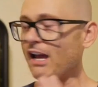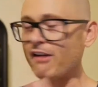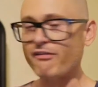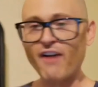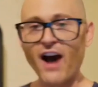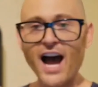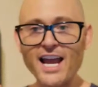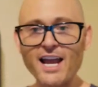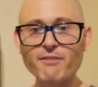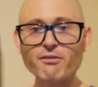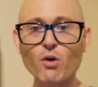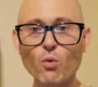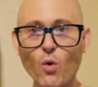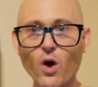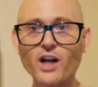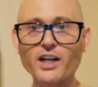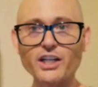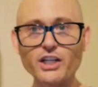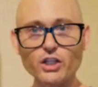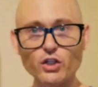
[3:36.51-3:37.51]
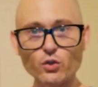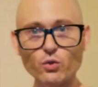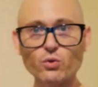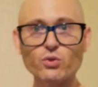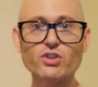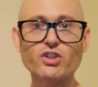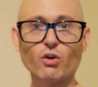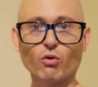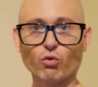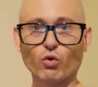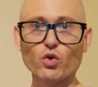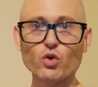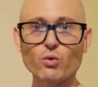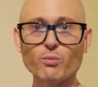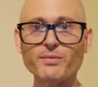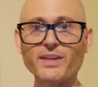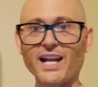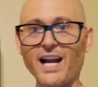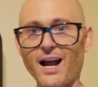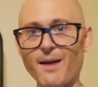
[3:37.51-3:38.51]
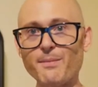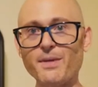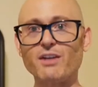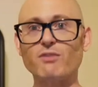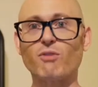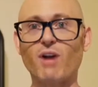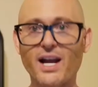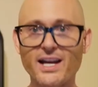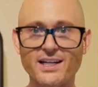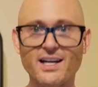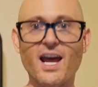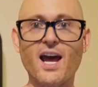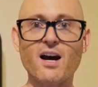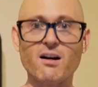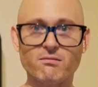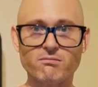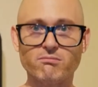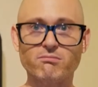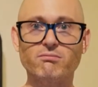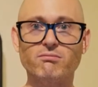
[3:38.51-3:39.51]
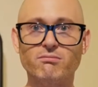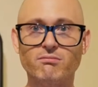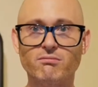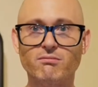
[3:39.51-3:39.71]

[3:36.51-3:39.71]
If I ever want to use the room that I'm in right now